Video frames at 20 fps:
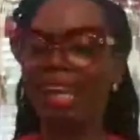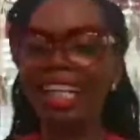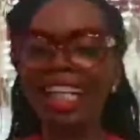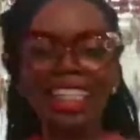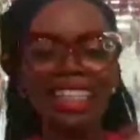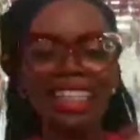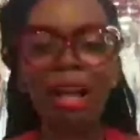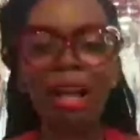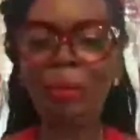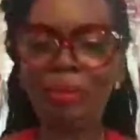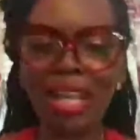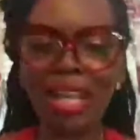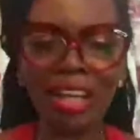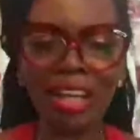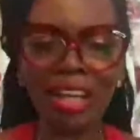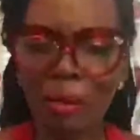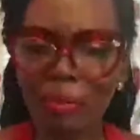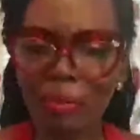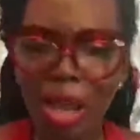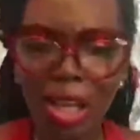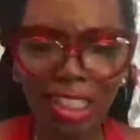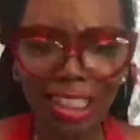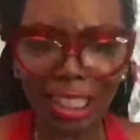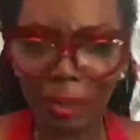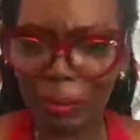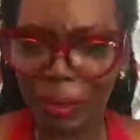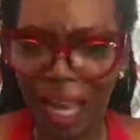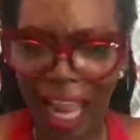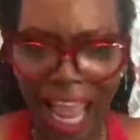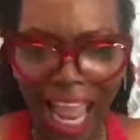And it don't be no
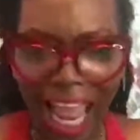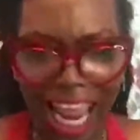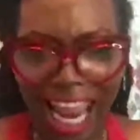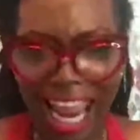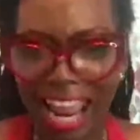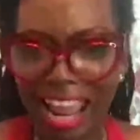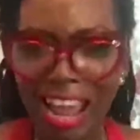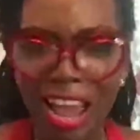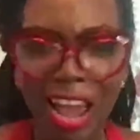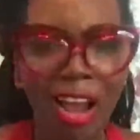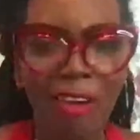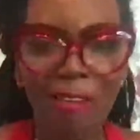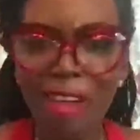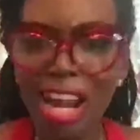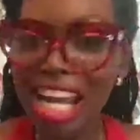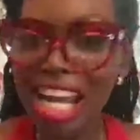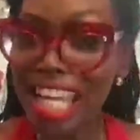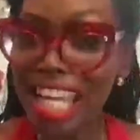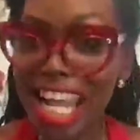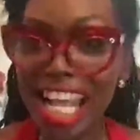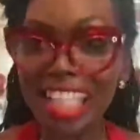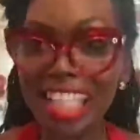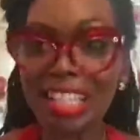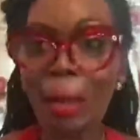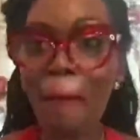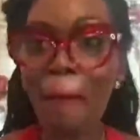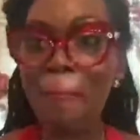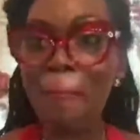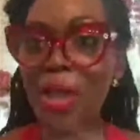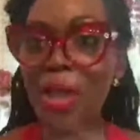music playing. We need
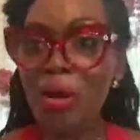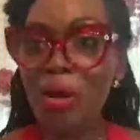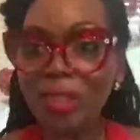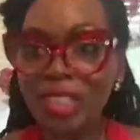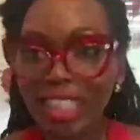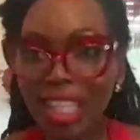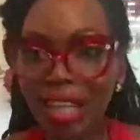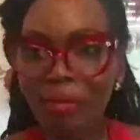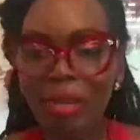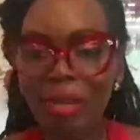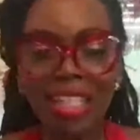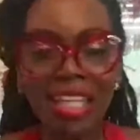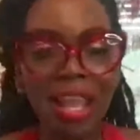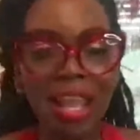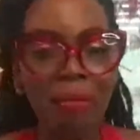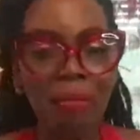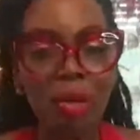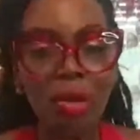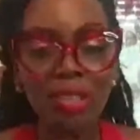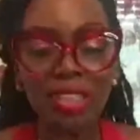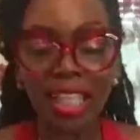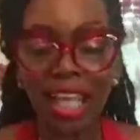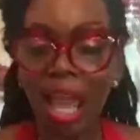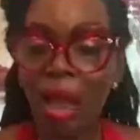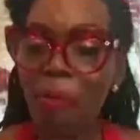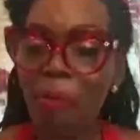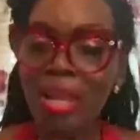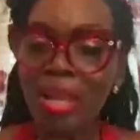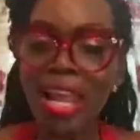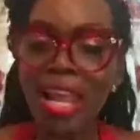the music. We need the music.
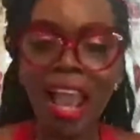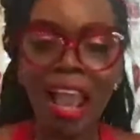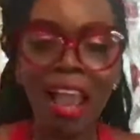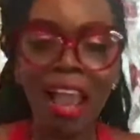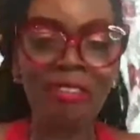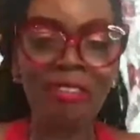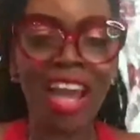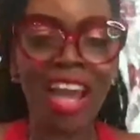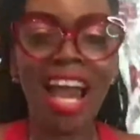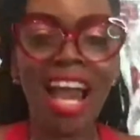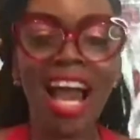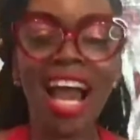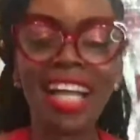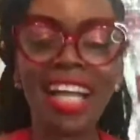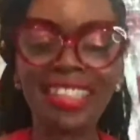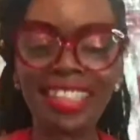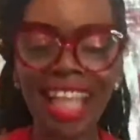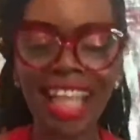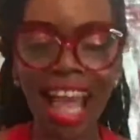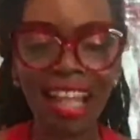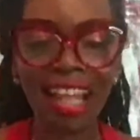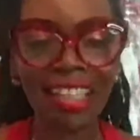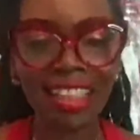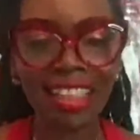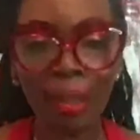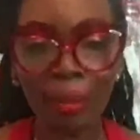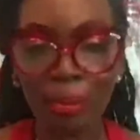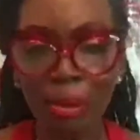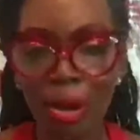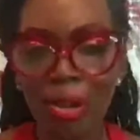And we have a
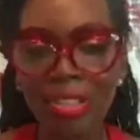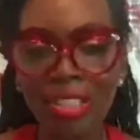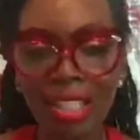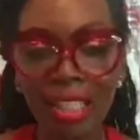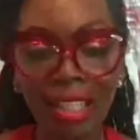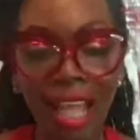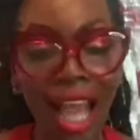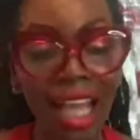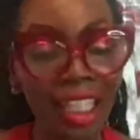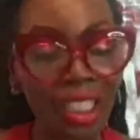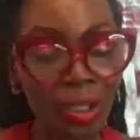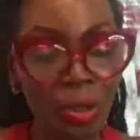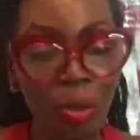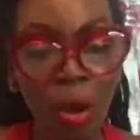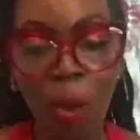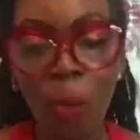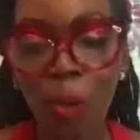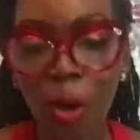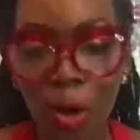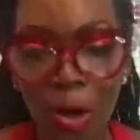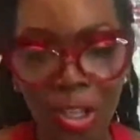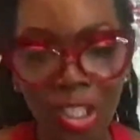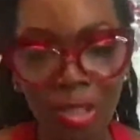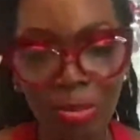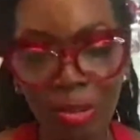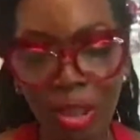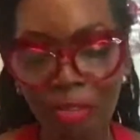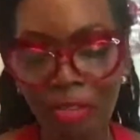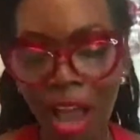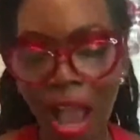talented person like you, a
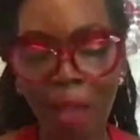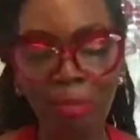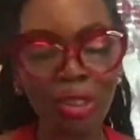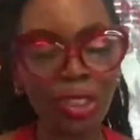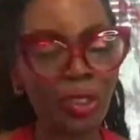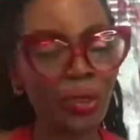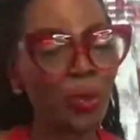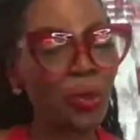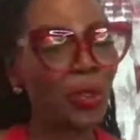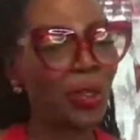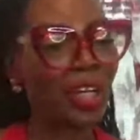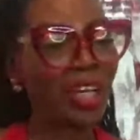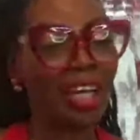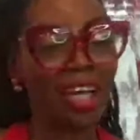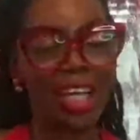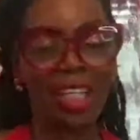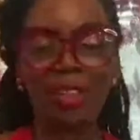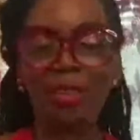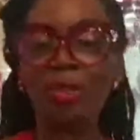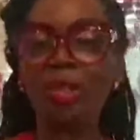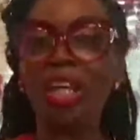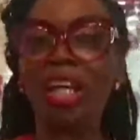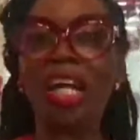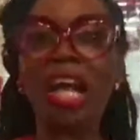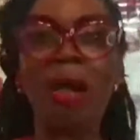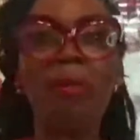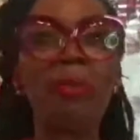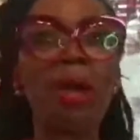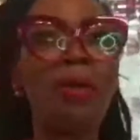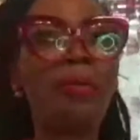wordsmith. I'm sure you could
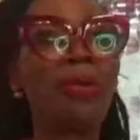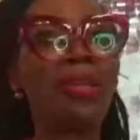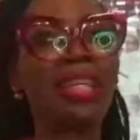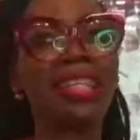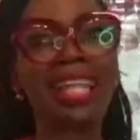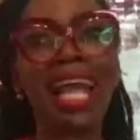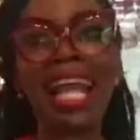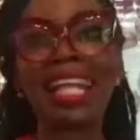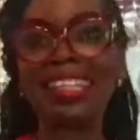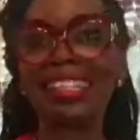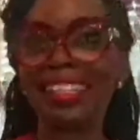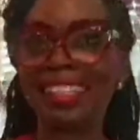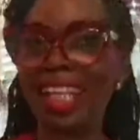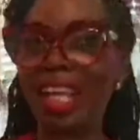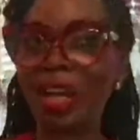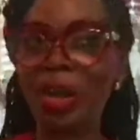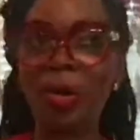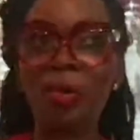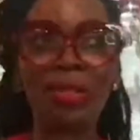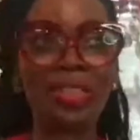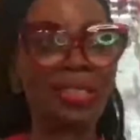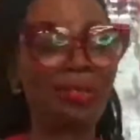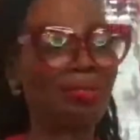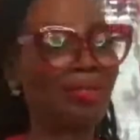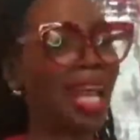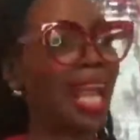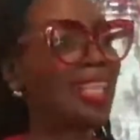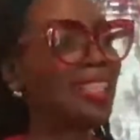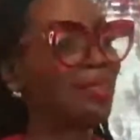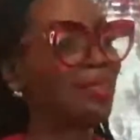come up with a nice jingle with some
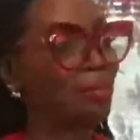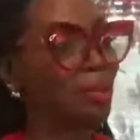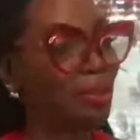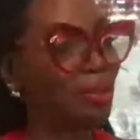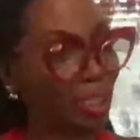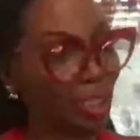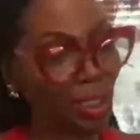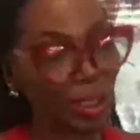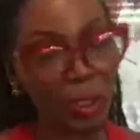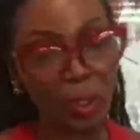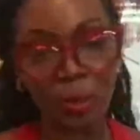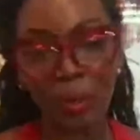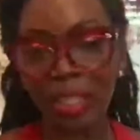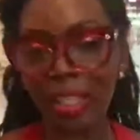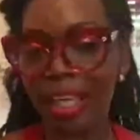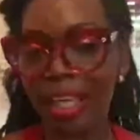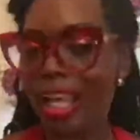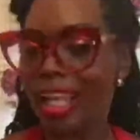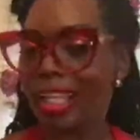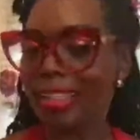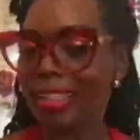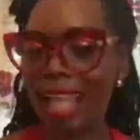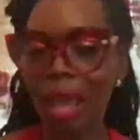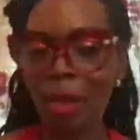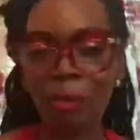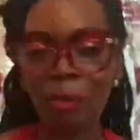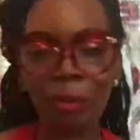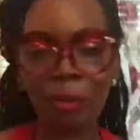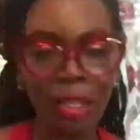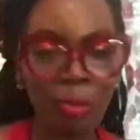nice music to it
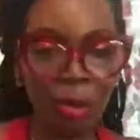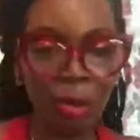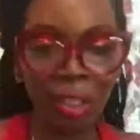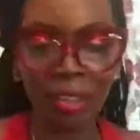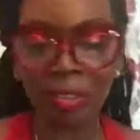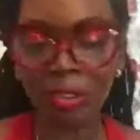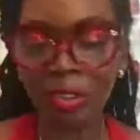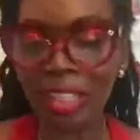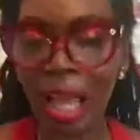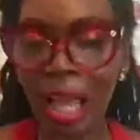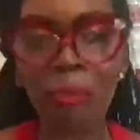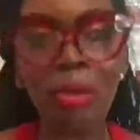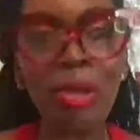that we will